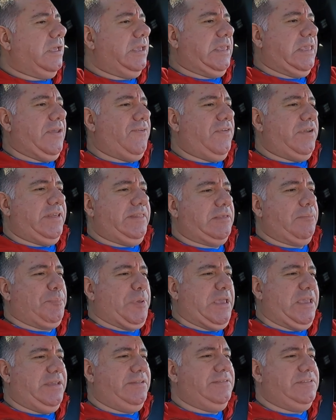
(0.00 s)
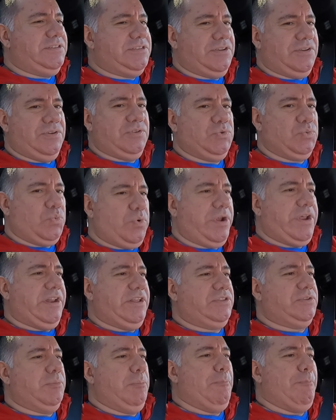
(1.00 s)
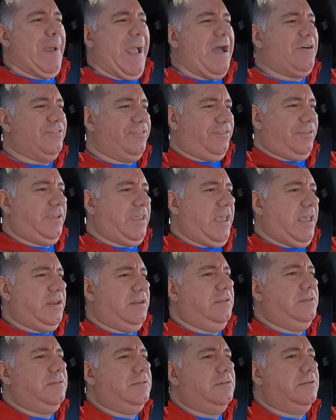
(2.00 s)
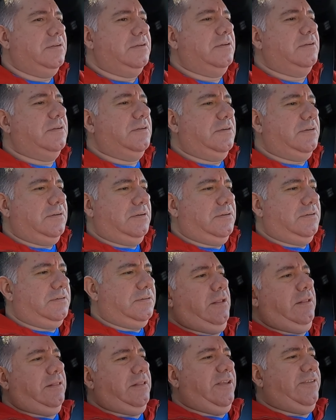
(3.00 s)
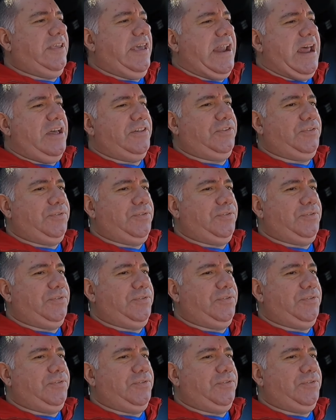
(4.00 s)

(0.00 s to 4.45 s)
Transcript: giving it the beans, so it's ready to bounce again. Let's head out